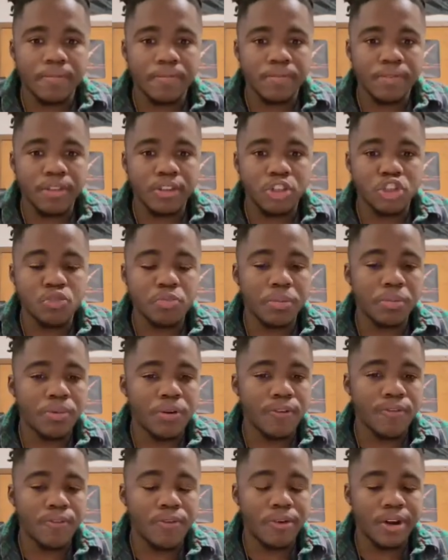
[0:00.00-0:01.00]
Super
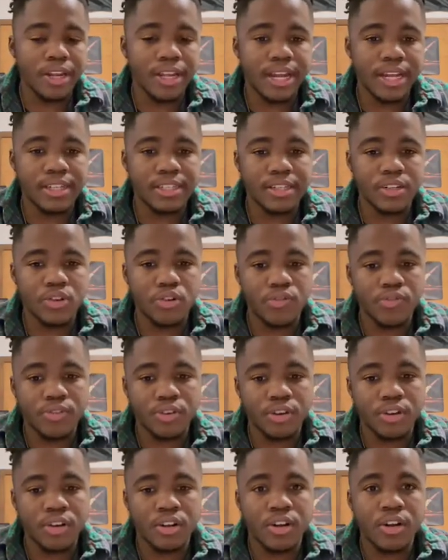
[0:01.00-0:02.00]
Bowl 48's it
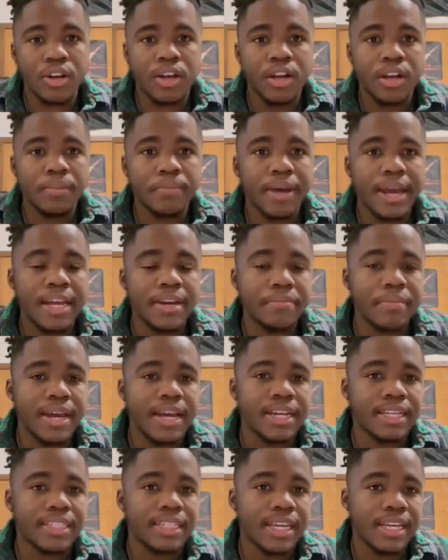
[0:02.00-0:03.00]
over Peyton
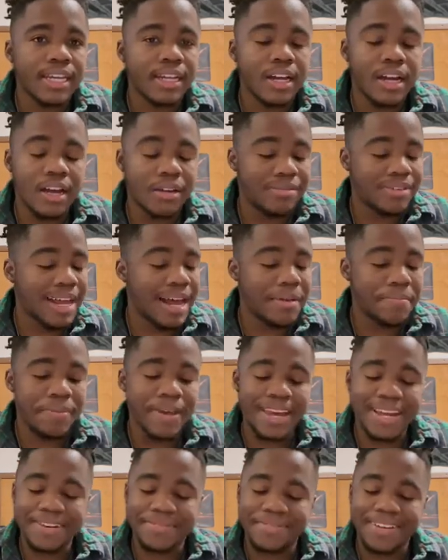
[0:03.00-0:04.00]
Manning's not
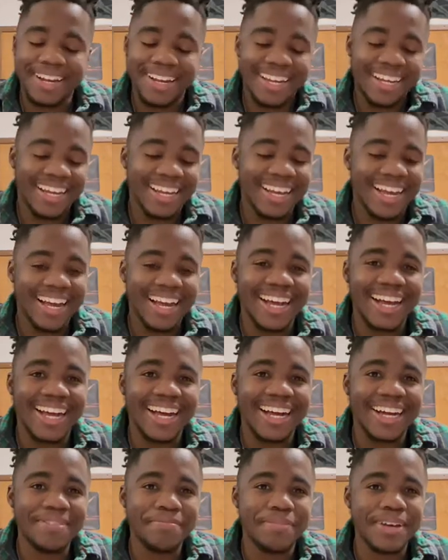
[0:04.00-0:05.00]
Peyton Manning,
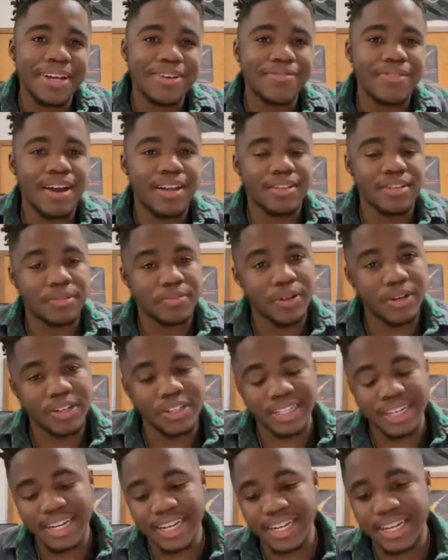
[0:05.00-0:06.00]
Ben
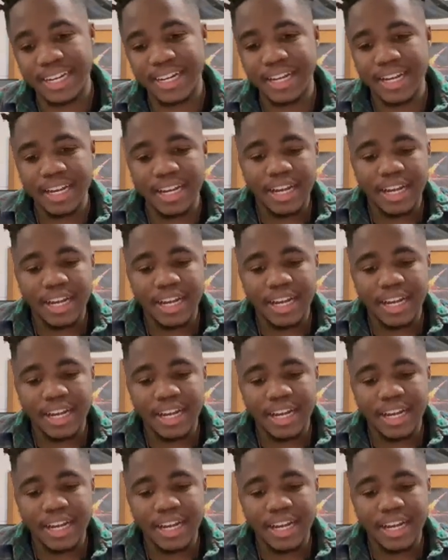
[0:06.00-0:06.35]
Roethlisberger's head,